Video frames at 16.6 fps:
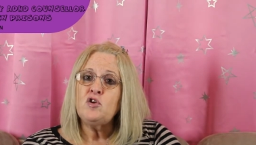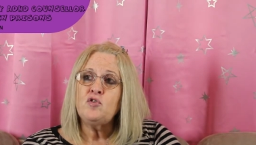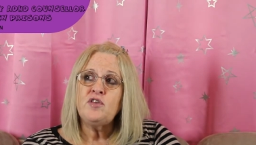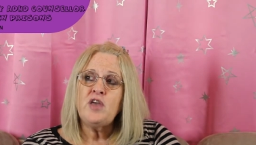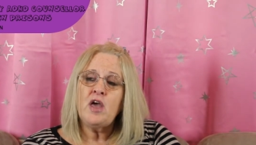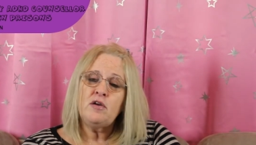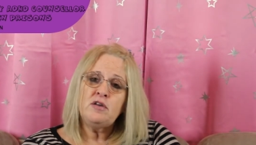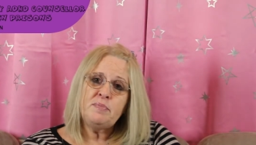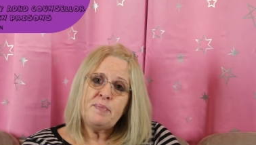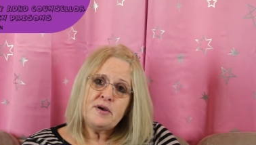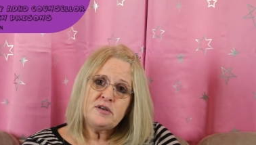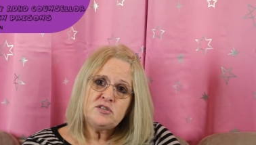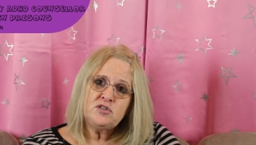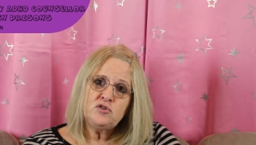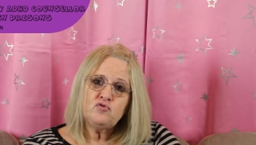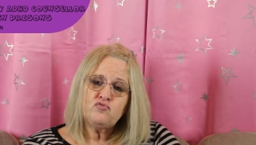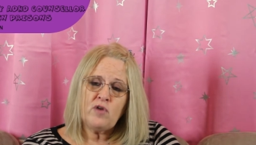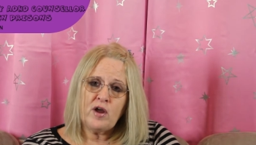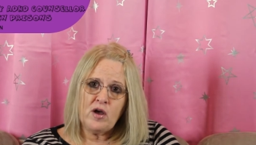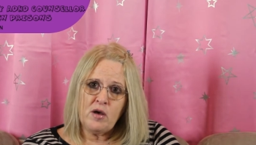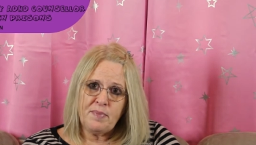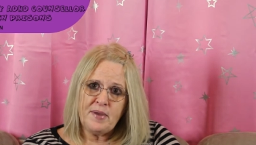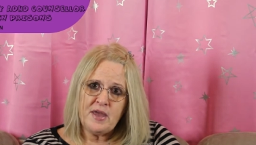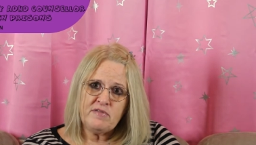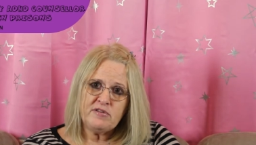you're the only person who's rung
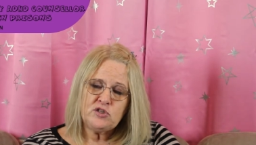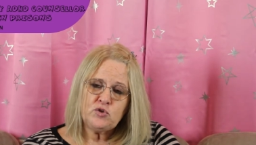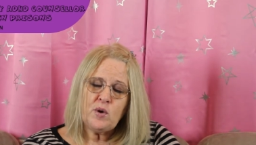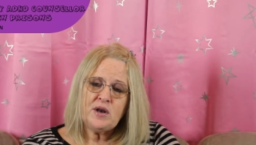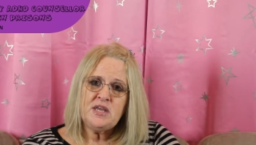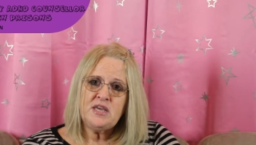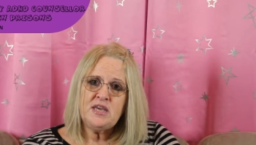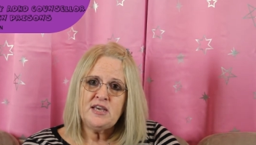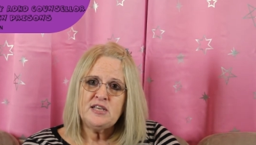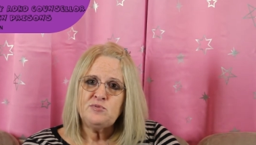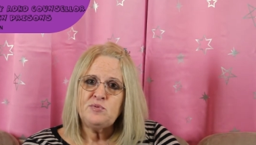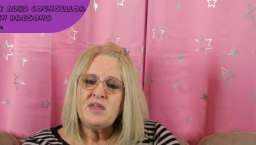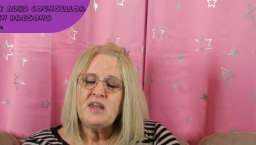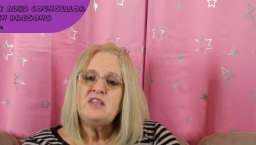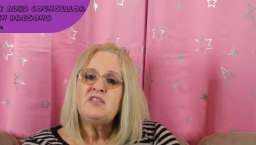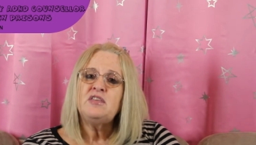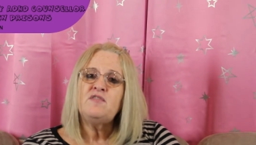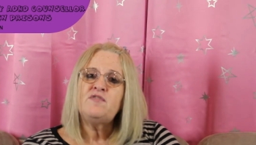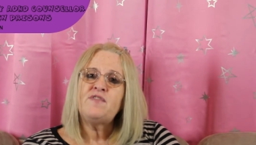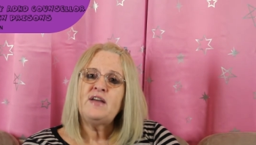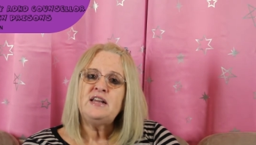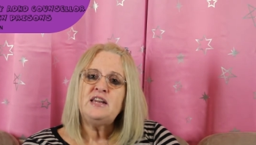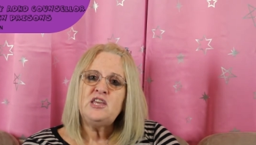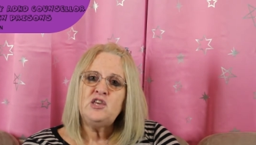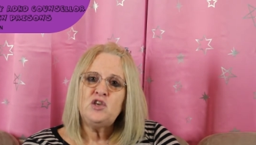up here in 20 years with anything
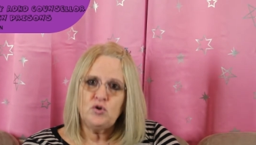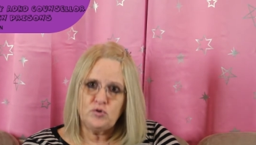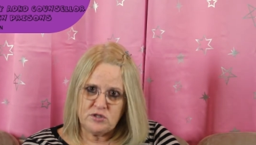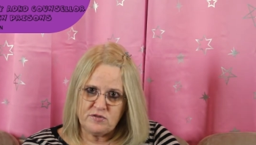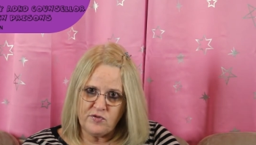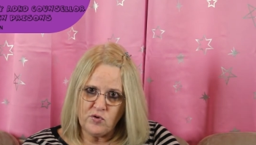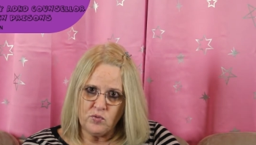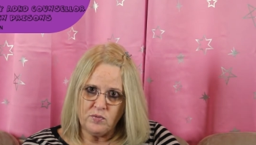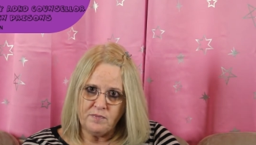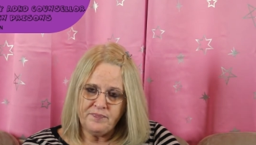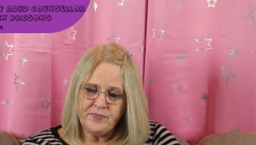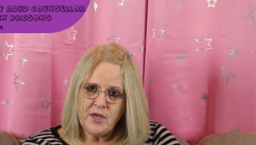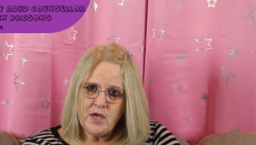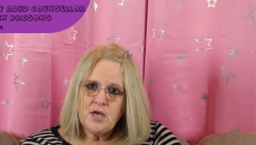faintly useful.